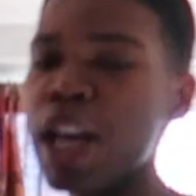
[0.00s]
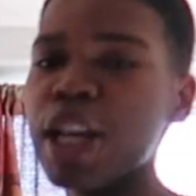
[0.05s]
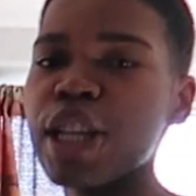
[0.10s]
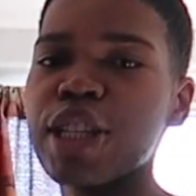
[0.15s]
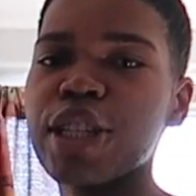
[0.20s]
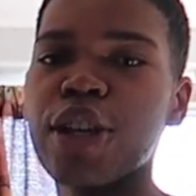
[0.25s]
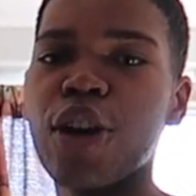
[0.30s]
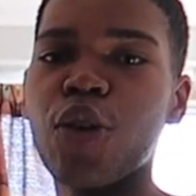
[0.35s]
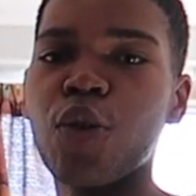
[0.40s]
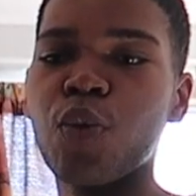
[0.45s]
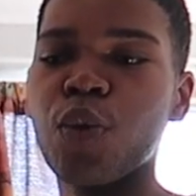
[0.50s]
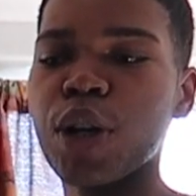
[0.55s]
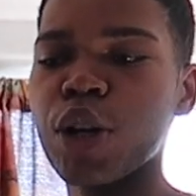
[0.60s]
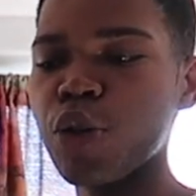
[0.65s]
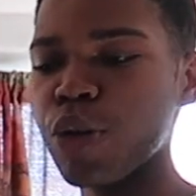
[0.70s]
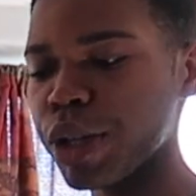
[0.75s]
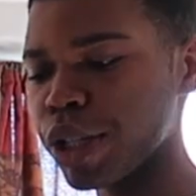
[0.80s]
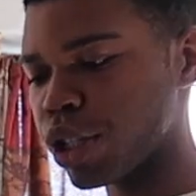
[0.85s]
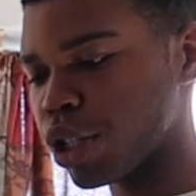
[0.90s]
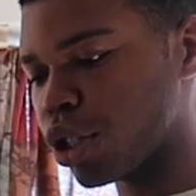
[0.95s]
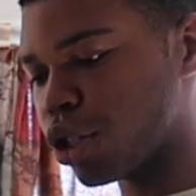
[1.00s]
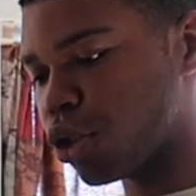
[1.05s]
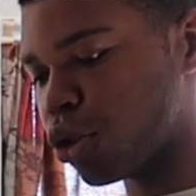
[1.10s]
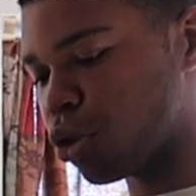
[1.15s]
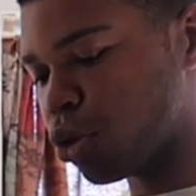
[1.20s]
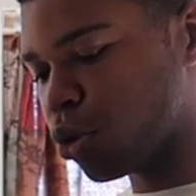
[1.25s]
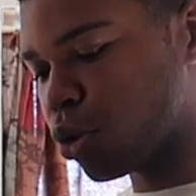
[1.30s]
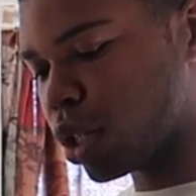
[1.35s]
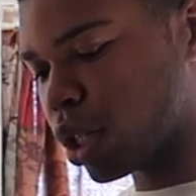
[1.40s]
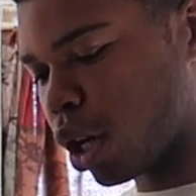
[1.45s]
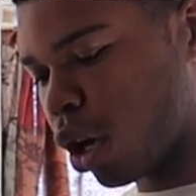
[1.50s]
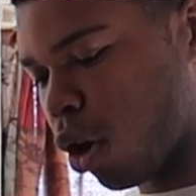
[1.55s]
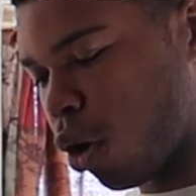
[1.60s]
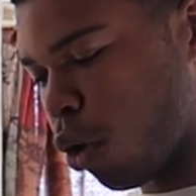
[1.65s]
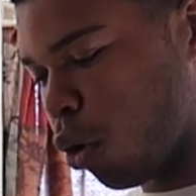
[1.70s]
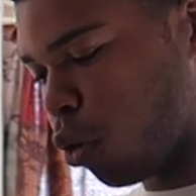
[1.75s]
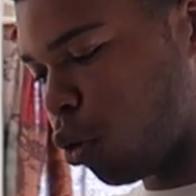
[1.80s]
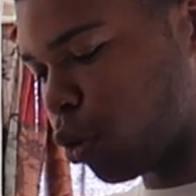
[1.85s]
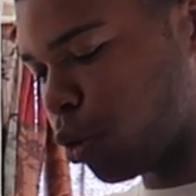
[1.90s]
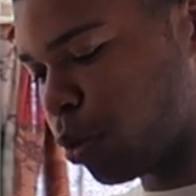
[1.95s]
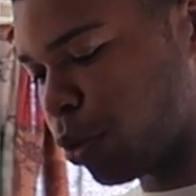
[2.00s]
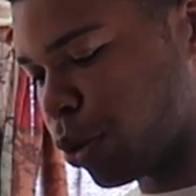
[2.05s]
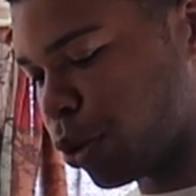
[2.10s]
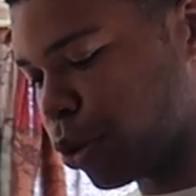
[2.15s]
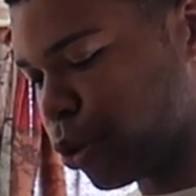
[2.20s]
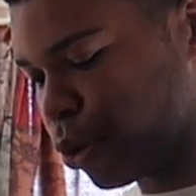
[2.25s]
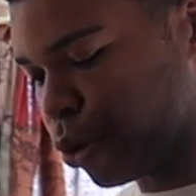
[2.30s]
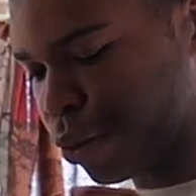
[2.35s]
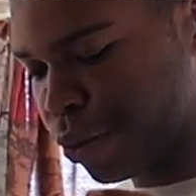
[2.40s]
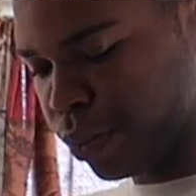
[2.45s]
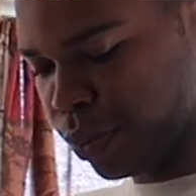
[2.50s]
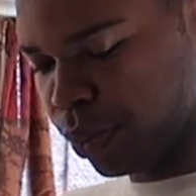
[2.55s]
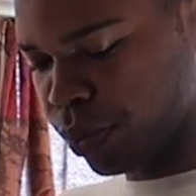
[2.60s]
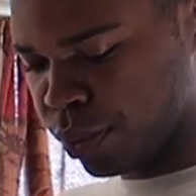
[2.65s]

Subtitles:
So we're going to use cold brew.